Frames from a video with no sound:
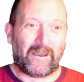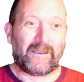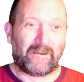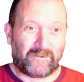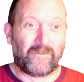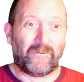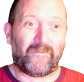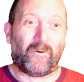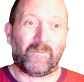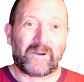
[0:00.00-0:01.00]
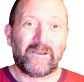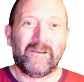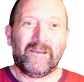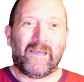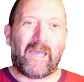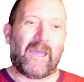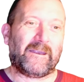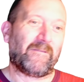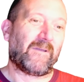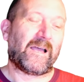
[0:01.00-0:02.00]
uniformly, and
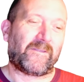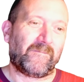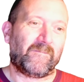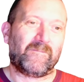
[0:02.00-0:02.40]
in that,